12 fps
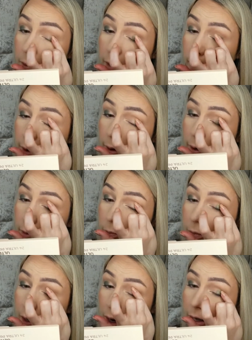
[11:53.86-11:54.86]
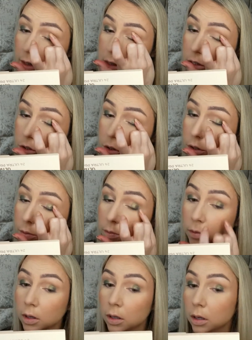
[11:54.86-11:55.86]
Yeah, I actually do
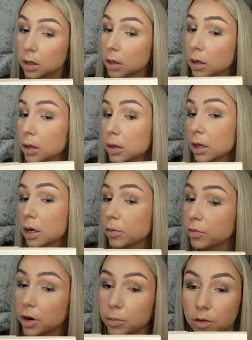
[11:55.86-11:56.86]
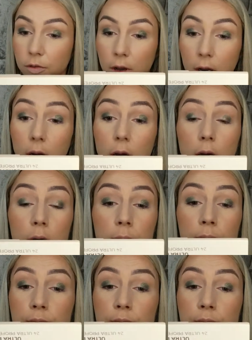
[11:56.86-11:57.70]
think I prefer my finger.